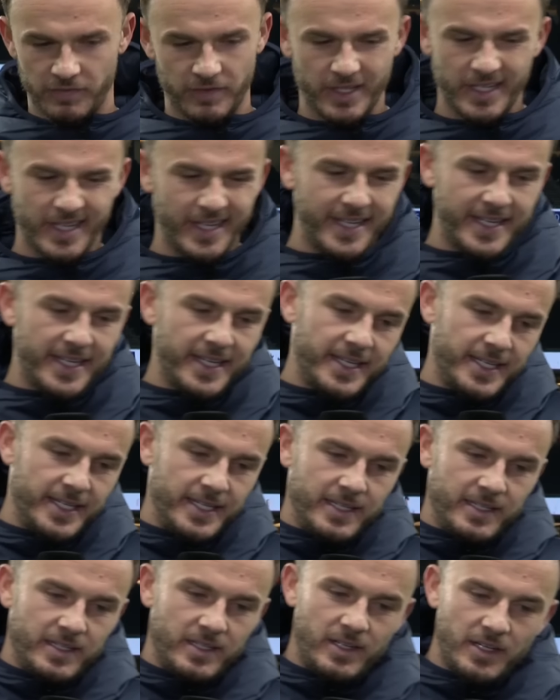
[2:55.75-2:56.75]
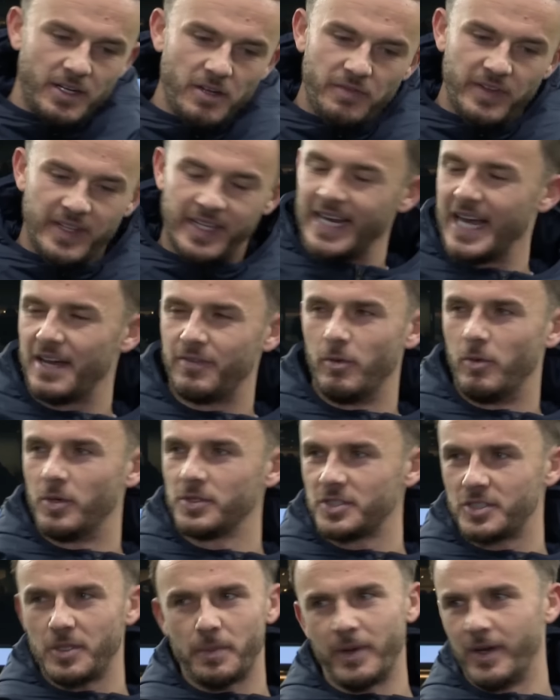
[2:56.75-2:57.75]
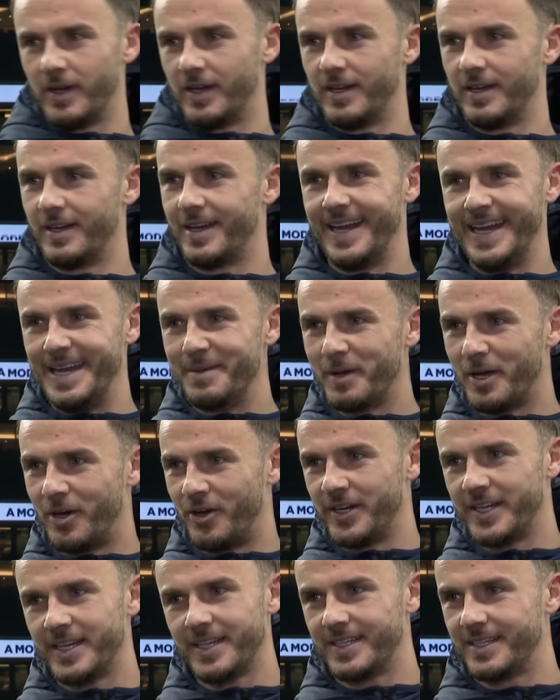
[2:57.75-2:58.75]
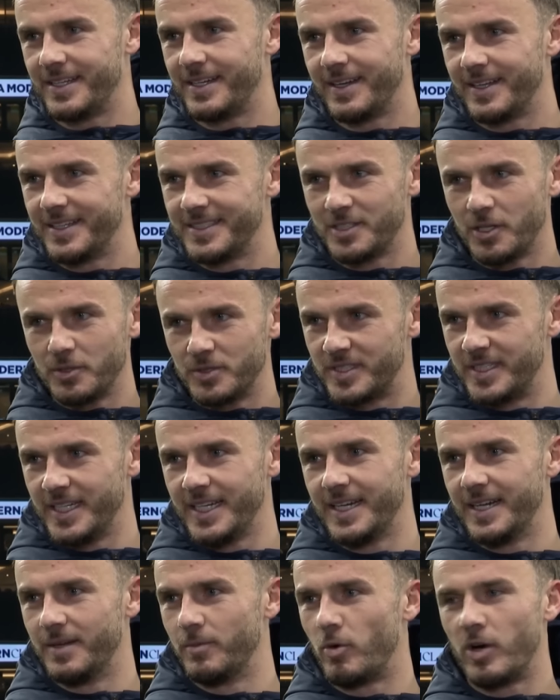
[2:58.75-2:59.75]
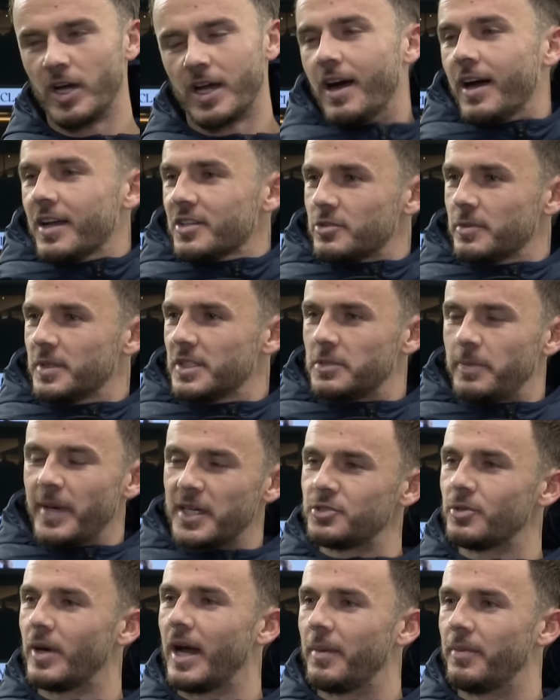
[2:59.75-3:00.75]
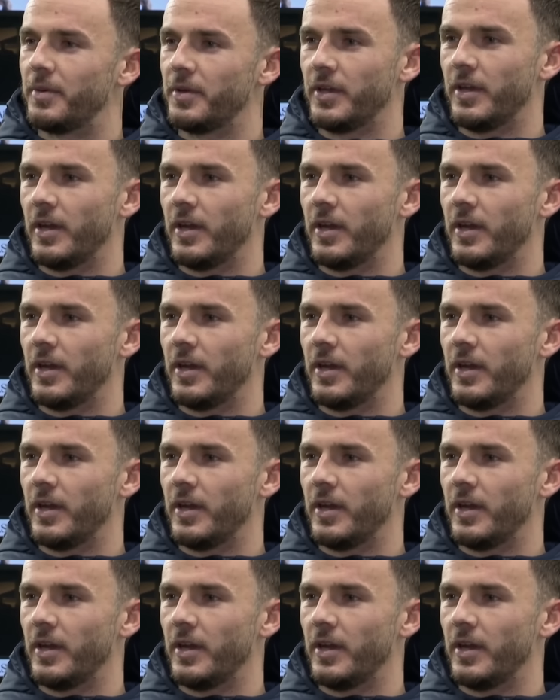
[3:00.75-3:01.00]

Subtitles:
And I don't think the gaffer wants to put a limit on it. Like, there's no ceiling. Why can't something special happen, you